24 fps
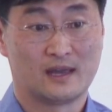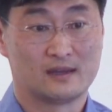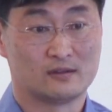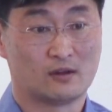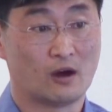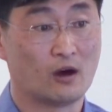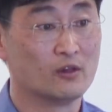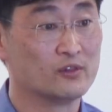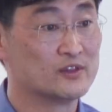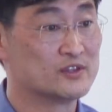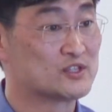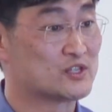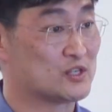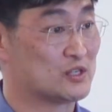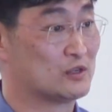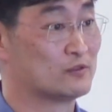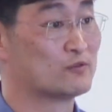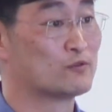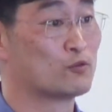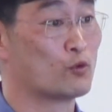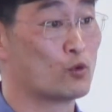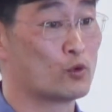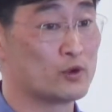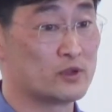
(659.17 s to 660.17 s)
all this in a
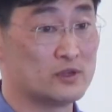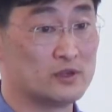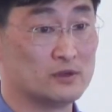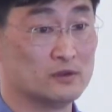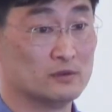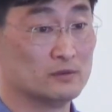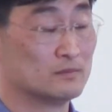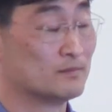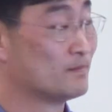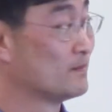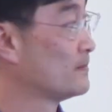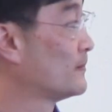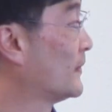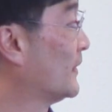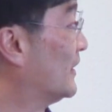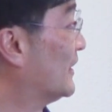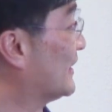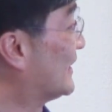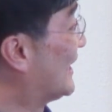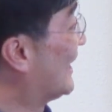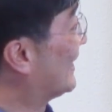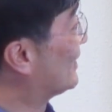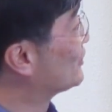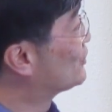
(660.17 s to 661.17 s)
four u.
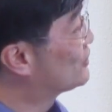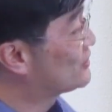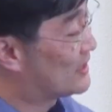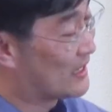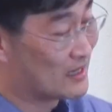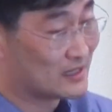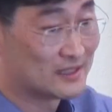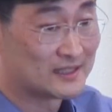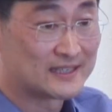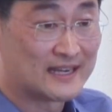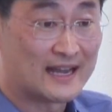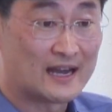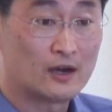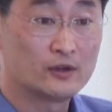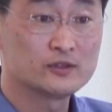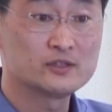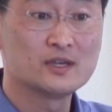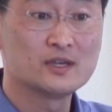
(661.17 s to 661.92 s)
And again, scale it out.